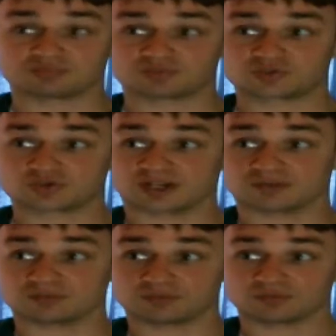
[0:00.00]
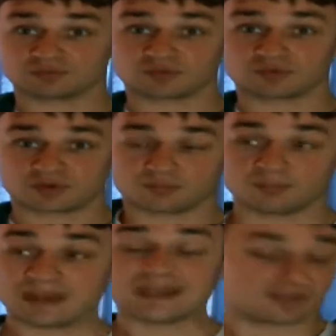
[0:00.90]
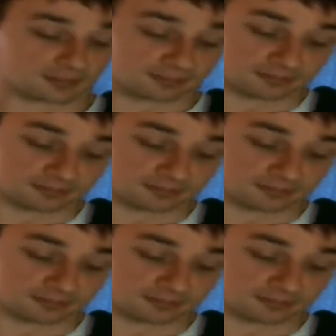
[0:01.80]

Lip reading: trying to make them.